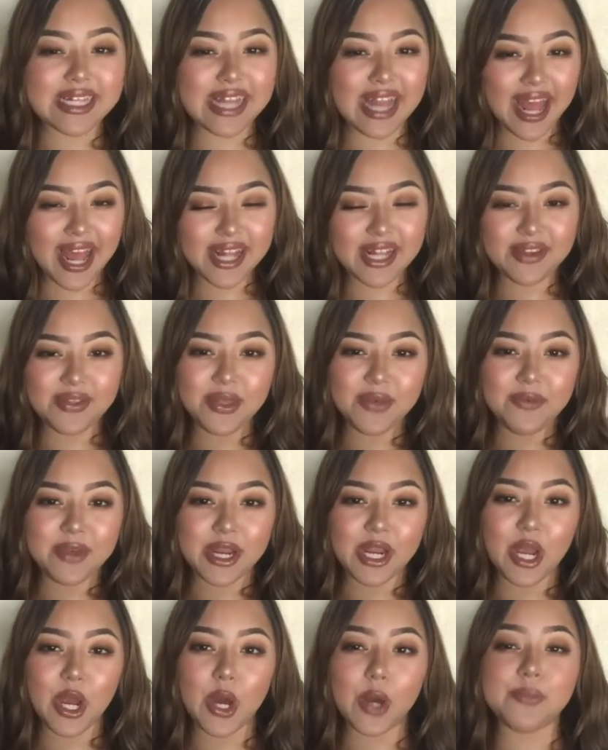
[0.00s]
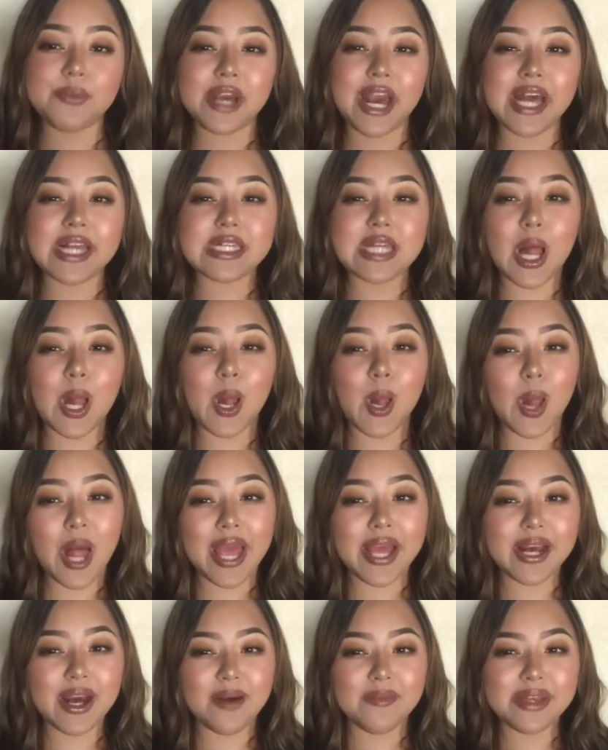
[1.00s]
the end of the video. I hope you guys will
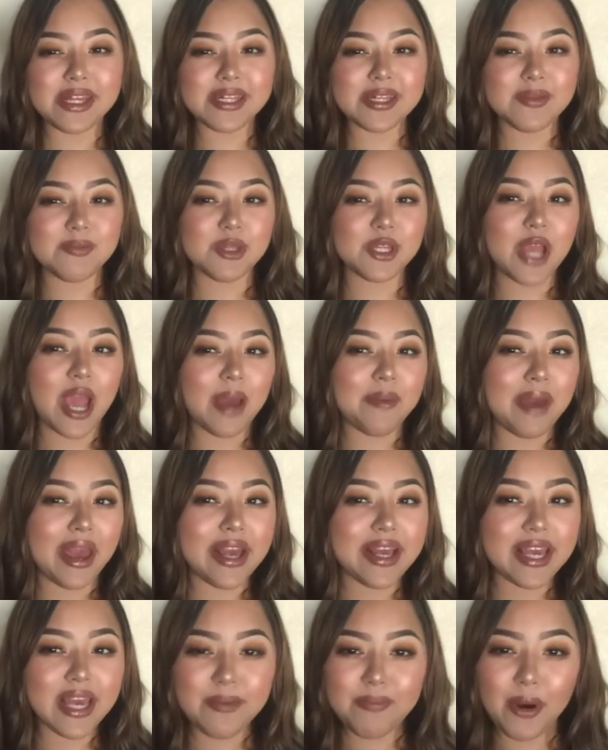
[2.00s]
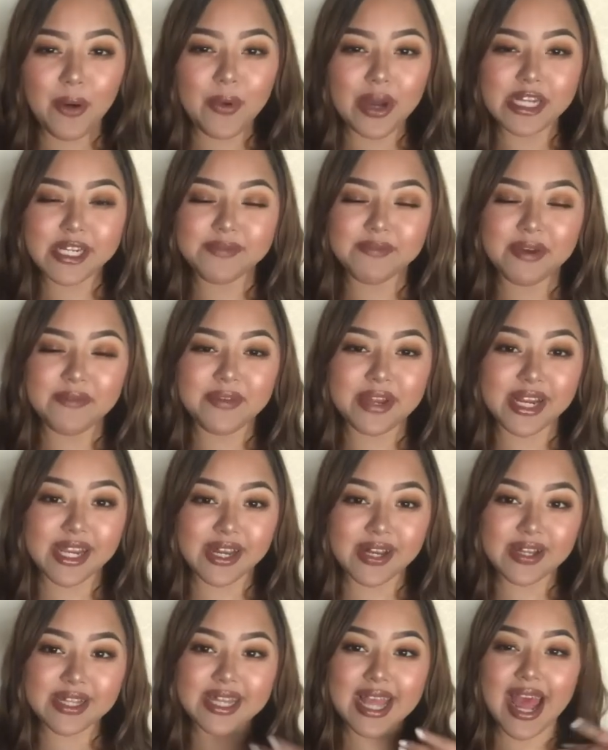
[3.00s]
like, comment, and subscribe, and keep on watching my
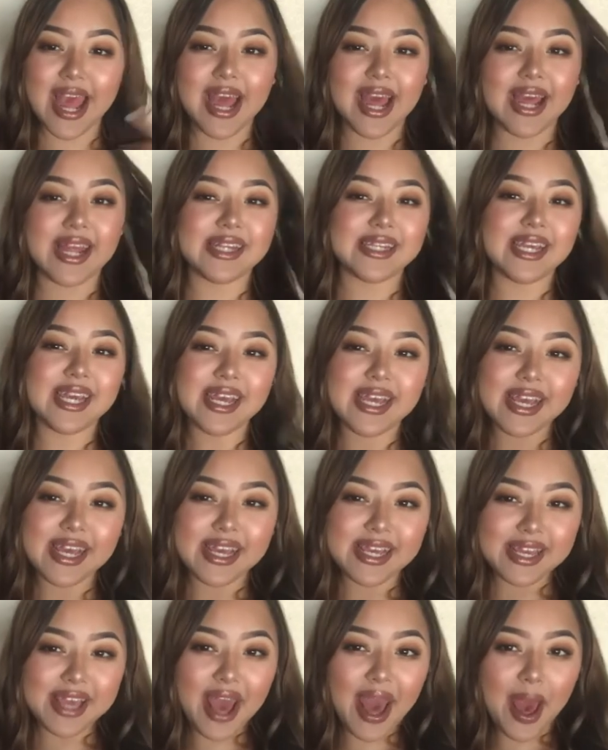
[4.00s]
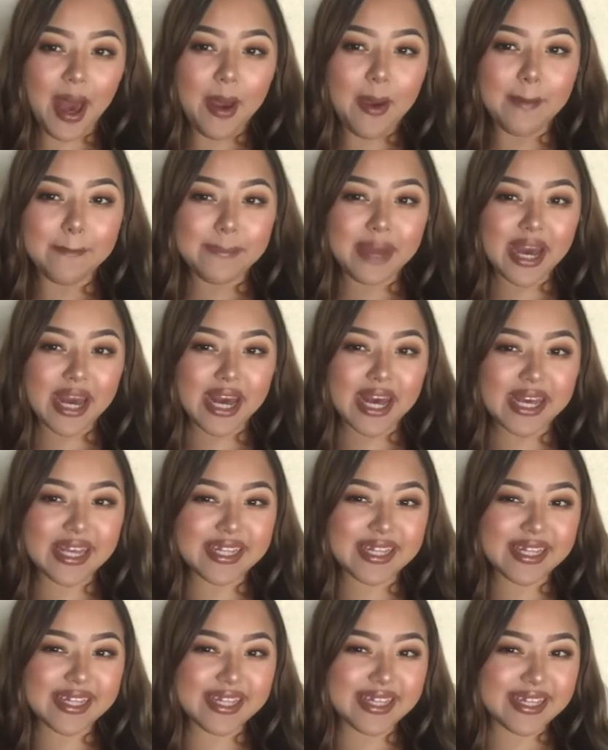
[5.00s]
videos. And yeah, bye
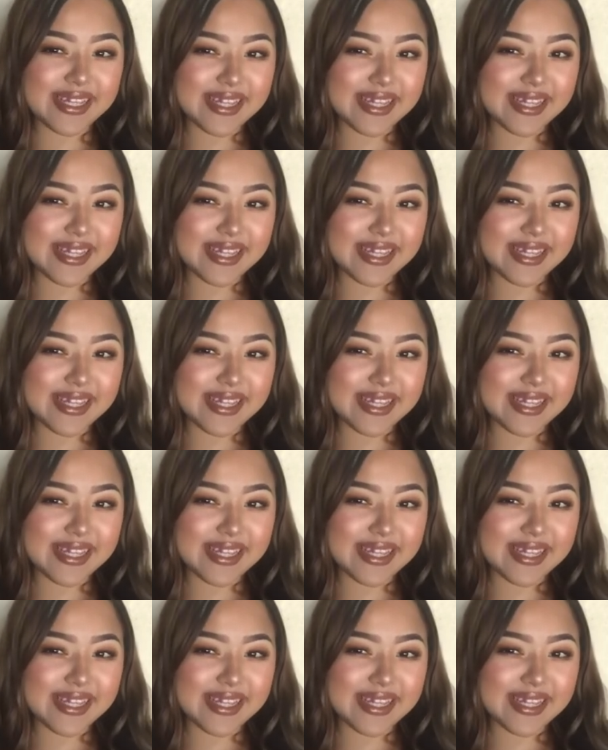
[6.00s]
guys.